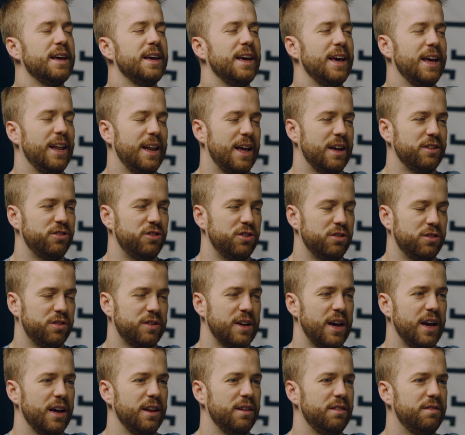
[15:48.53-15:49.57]
And as you
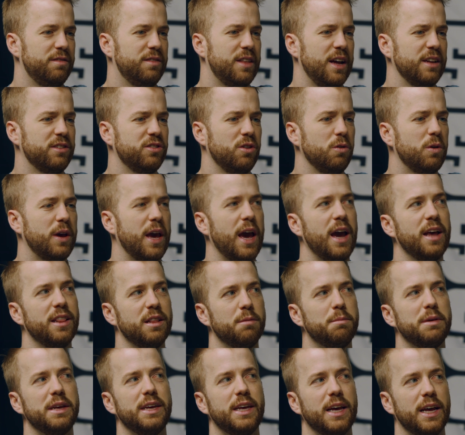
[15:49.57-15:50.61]
said, that's okay in
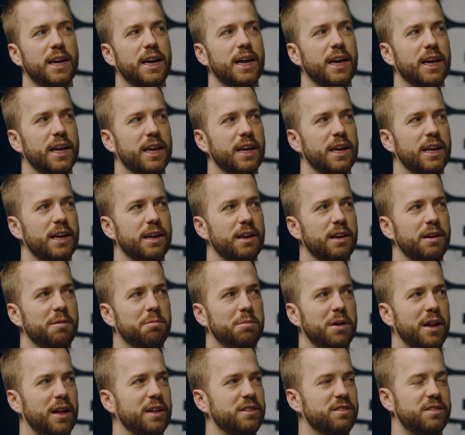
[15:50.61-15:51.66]
the beginning,
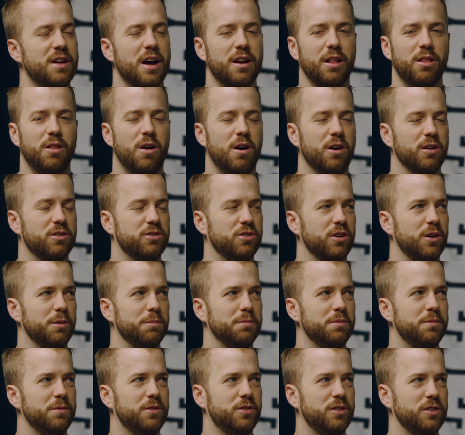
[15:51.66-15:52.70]
but it's not a
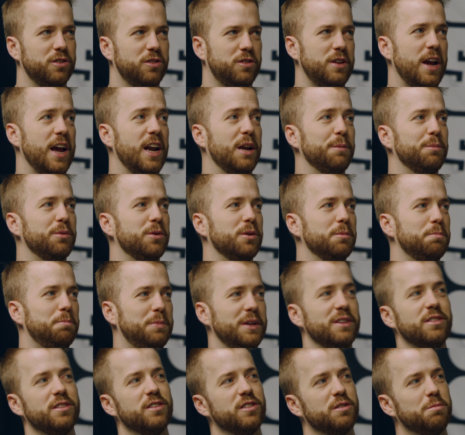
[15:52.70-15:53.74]
long-term sustainable
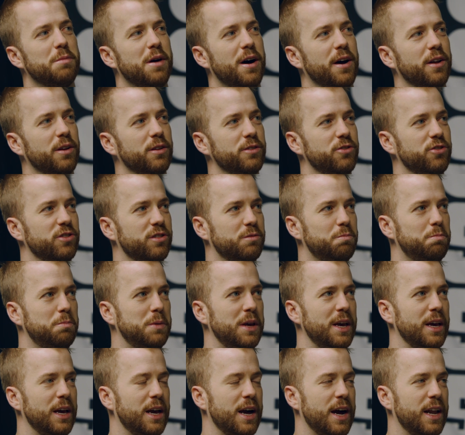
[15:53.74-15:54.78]
business model, just
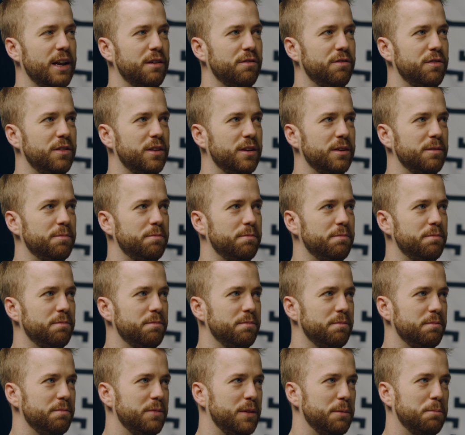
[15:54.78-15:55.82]
being kind of
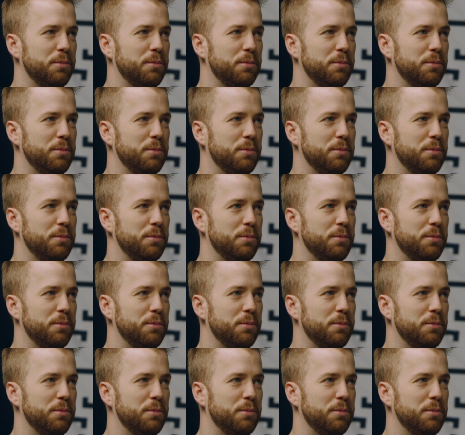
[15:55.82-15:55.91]
the